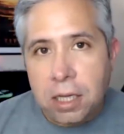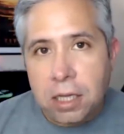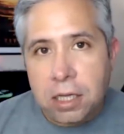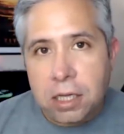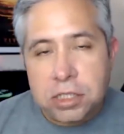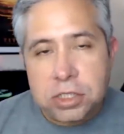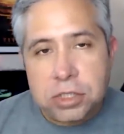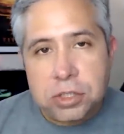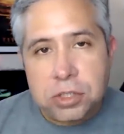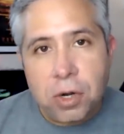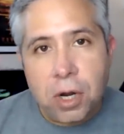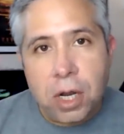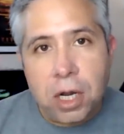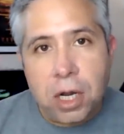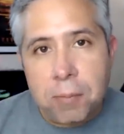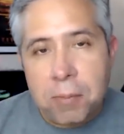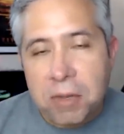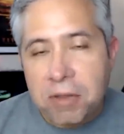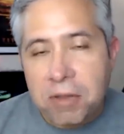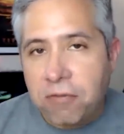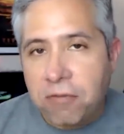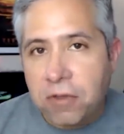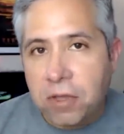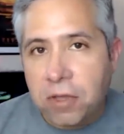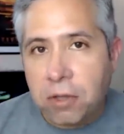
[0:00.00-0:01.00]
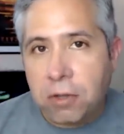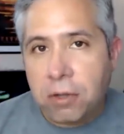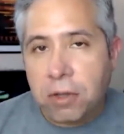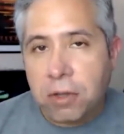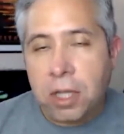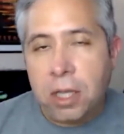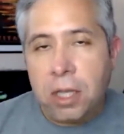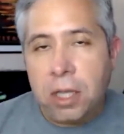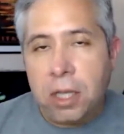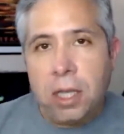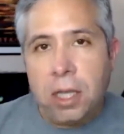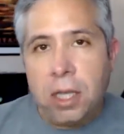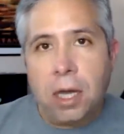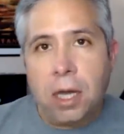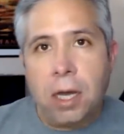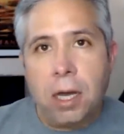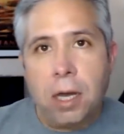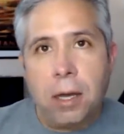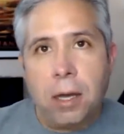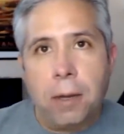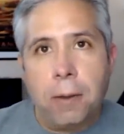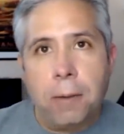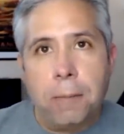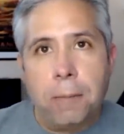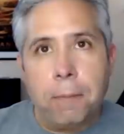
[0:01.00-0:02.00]
astronomy field
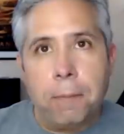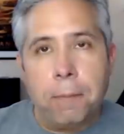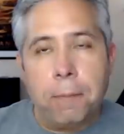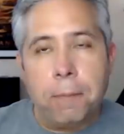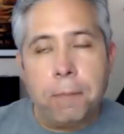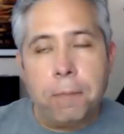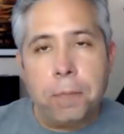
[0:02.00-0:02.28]
um,